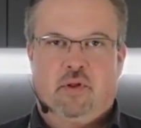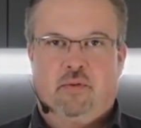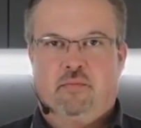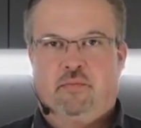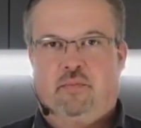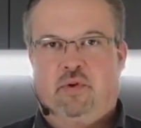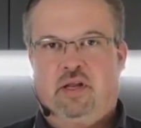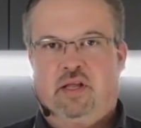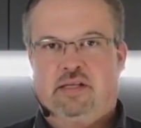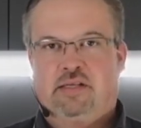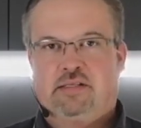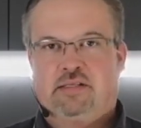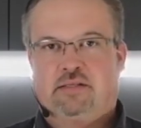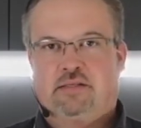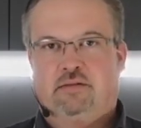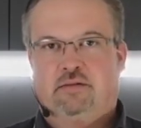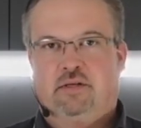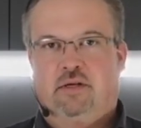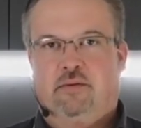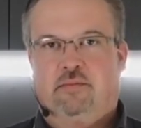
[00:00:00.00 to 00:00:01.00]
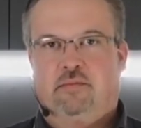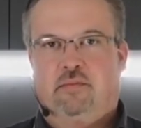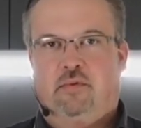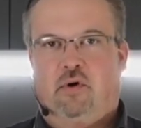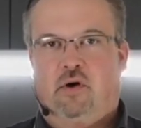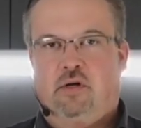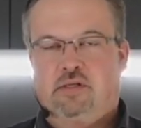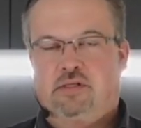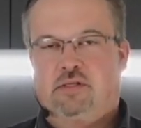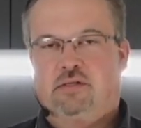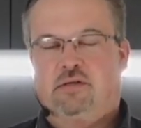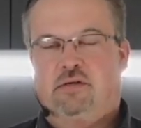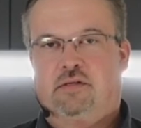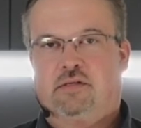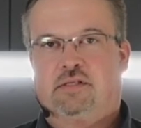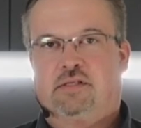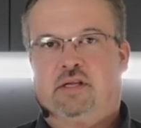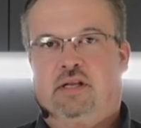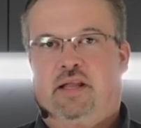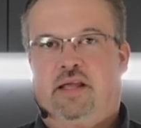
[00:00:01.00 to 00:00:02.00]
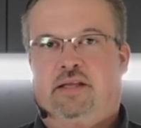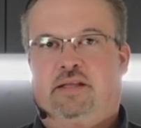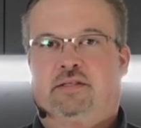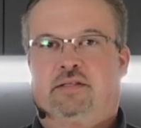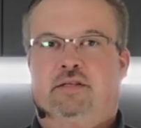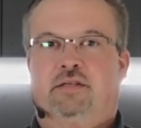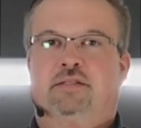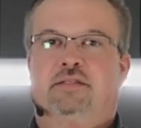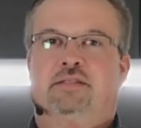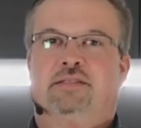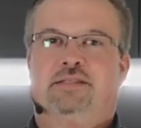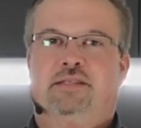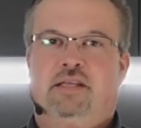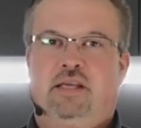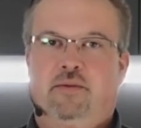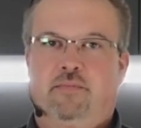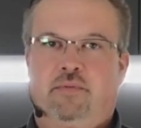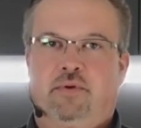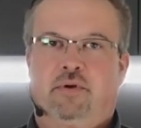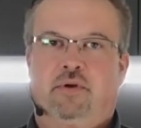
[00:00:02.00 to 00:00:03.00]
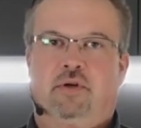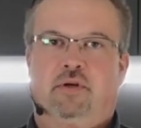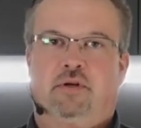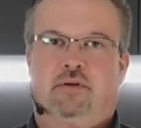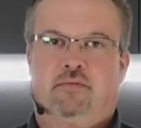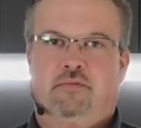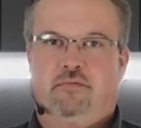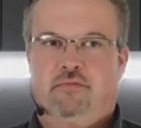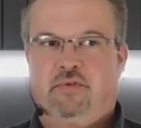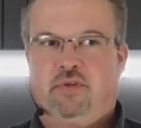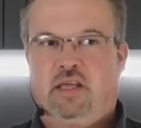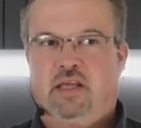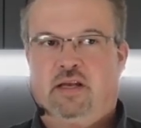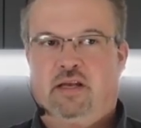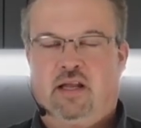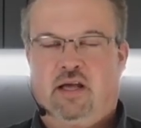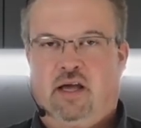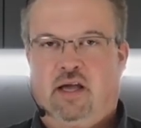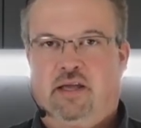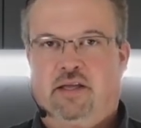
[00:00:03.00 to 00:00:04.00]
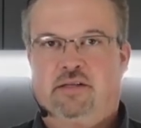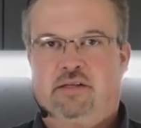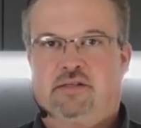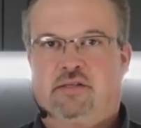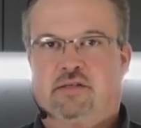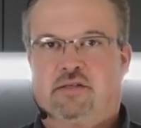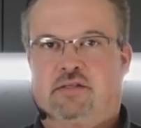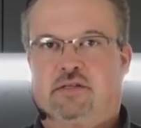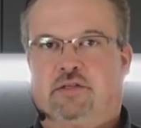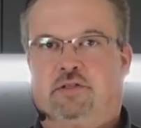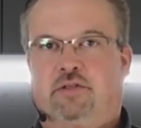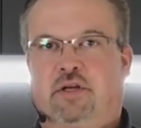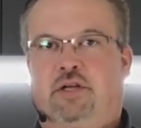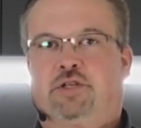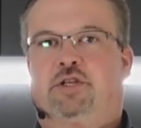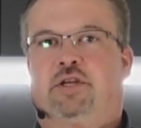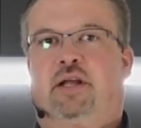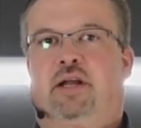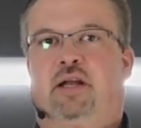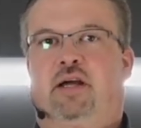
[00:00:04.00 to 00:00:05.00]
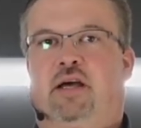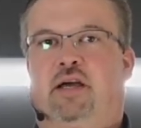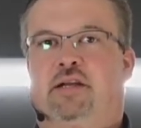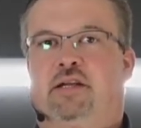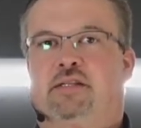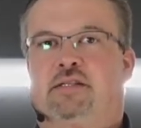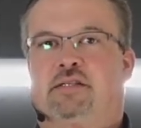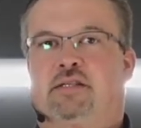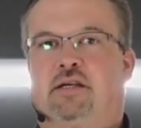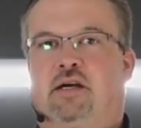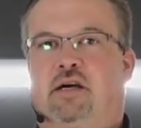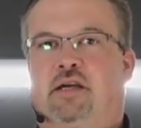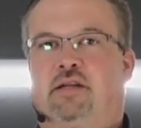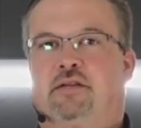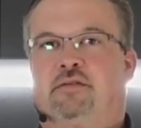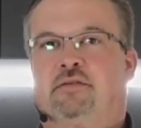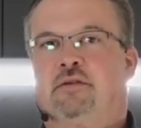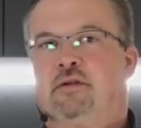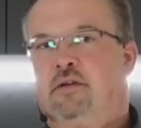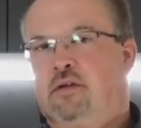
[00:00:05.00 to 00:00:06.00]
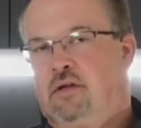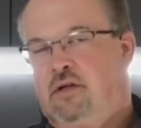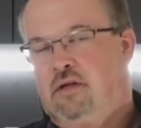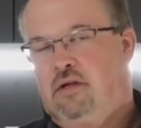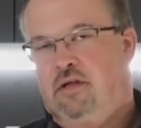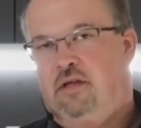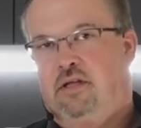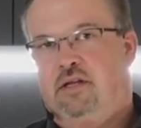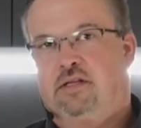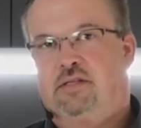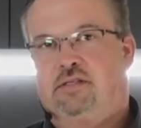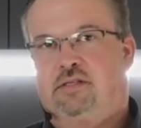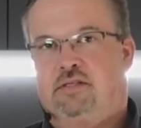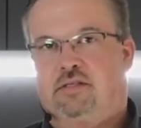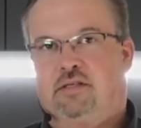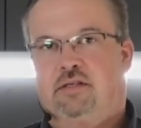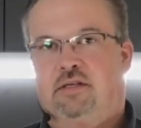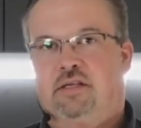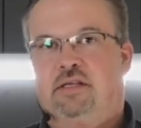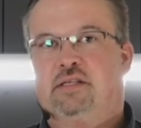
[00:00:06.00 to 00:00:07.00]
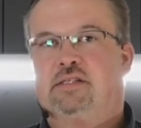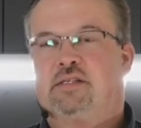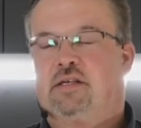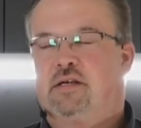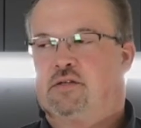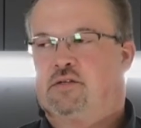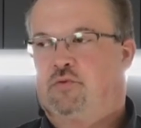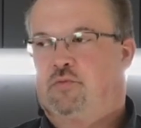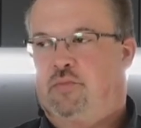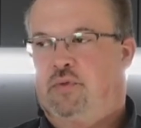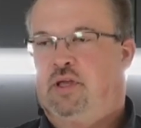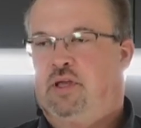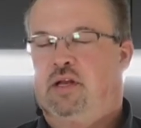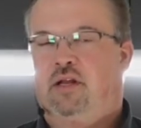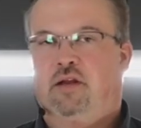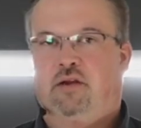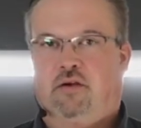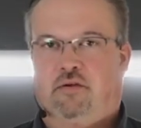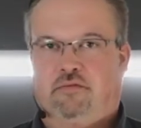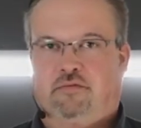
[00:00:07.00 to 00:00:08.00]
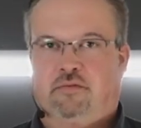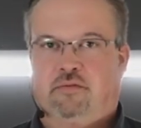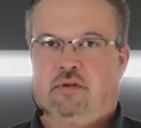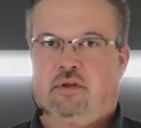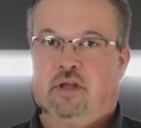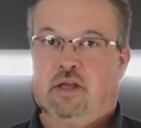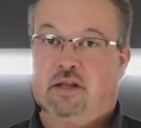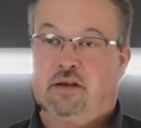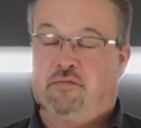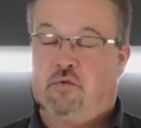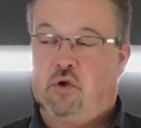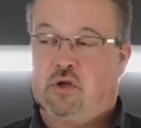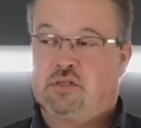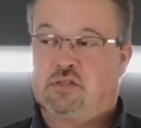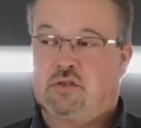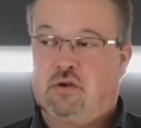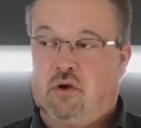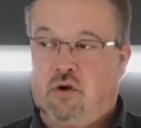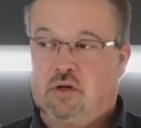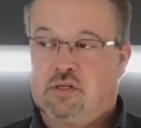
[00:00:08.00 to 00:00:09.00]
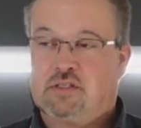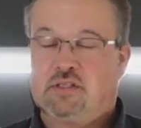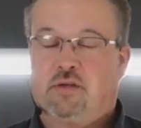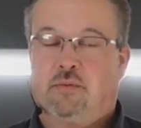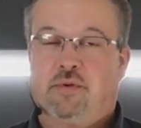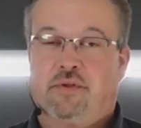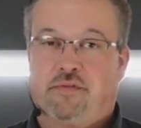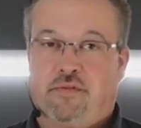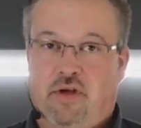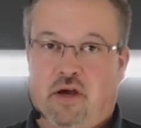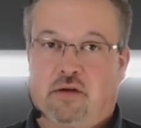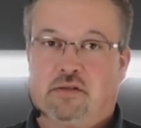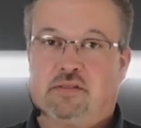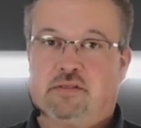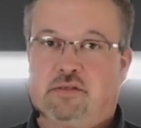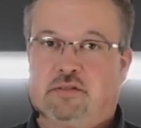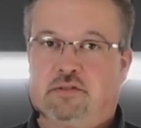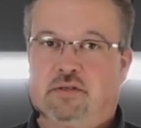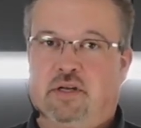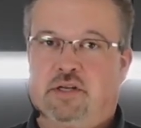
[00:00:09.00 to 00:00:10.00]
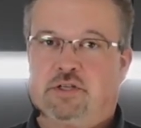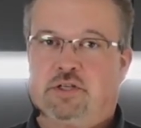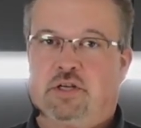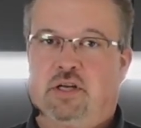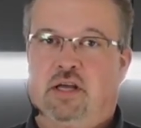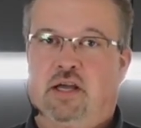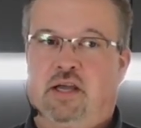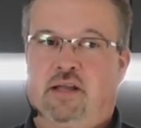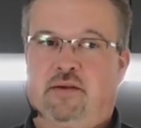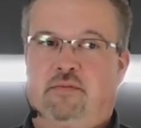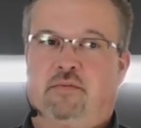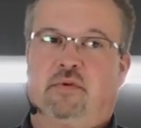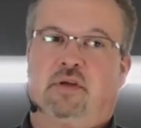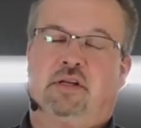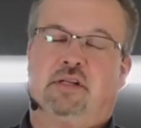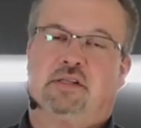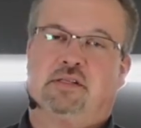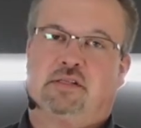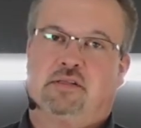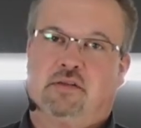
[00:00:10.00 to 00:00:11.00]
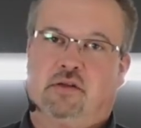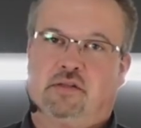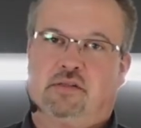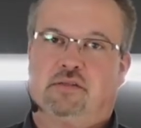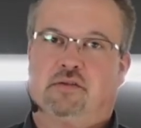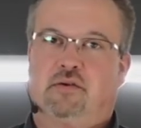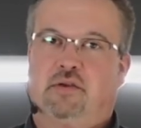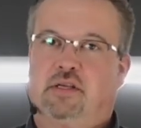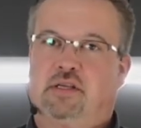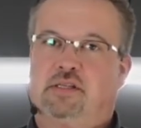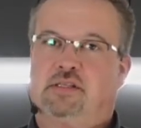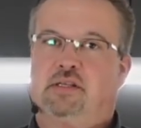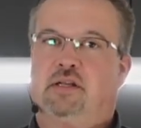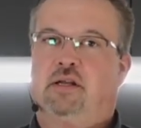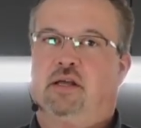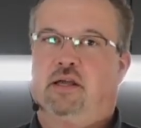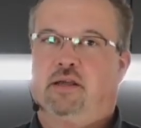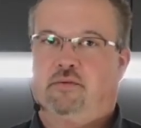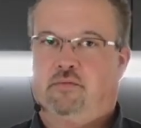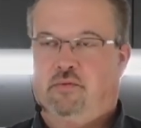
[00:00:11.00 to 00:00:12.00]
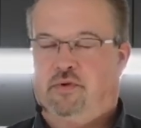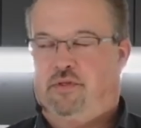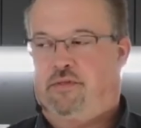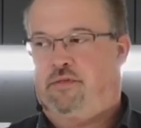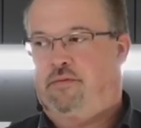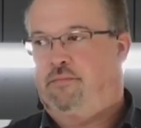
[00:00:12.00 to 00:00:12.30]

please also select a deeper V line, so the crushing line inside. It is easier to peel it off. It works also without the crush line, but it's not so easy like with.